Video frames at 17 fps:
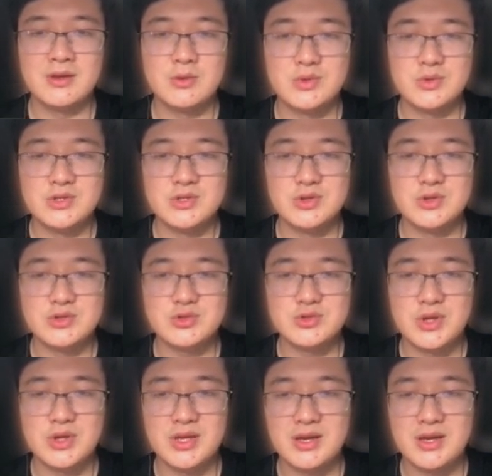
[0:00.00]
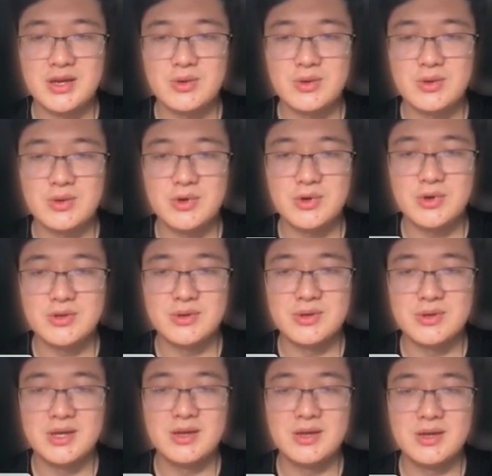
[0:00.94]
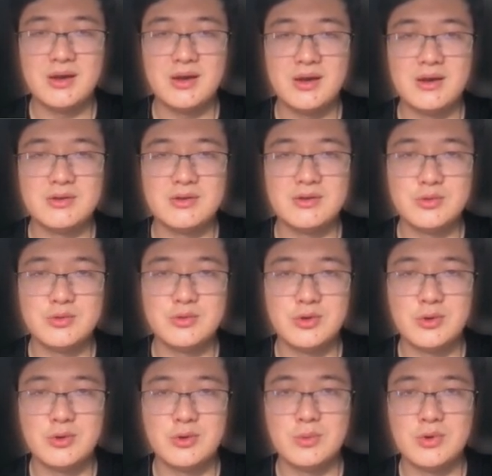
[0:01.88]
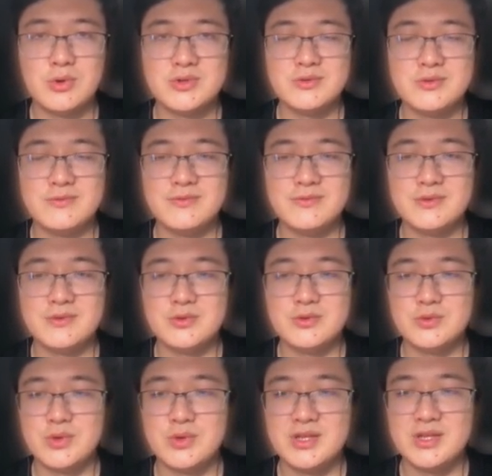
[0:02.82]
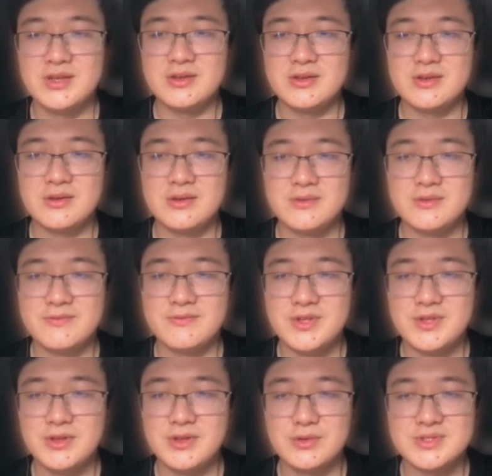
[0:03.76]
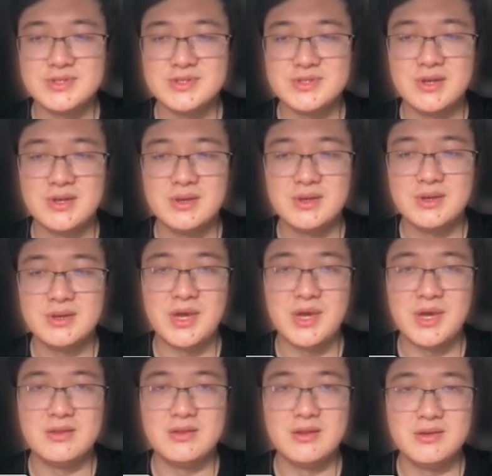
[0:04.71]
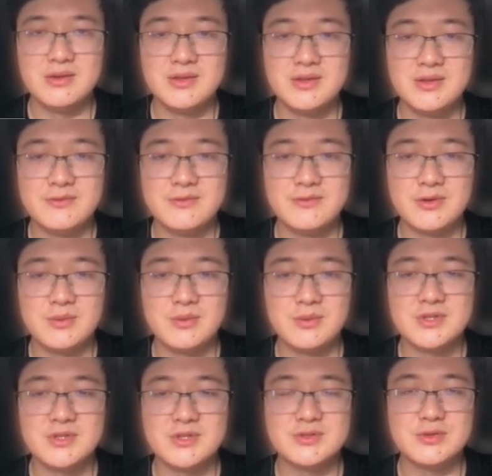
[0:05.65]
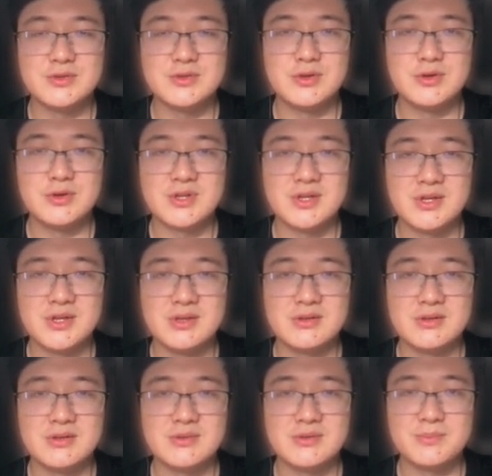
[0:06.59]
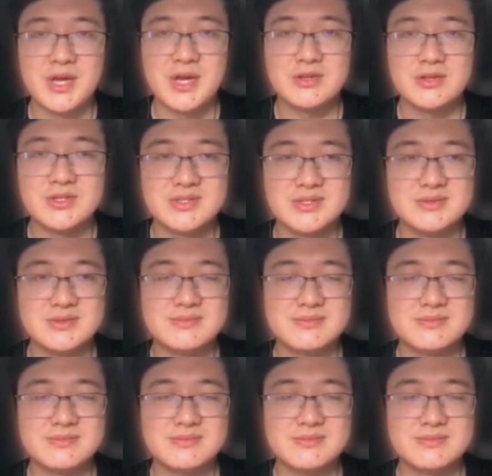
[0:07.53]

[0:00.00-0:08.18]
We train our model on real-world raining videos by learning from the pseudo-clean patches.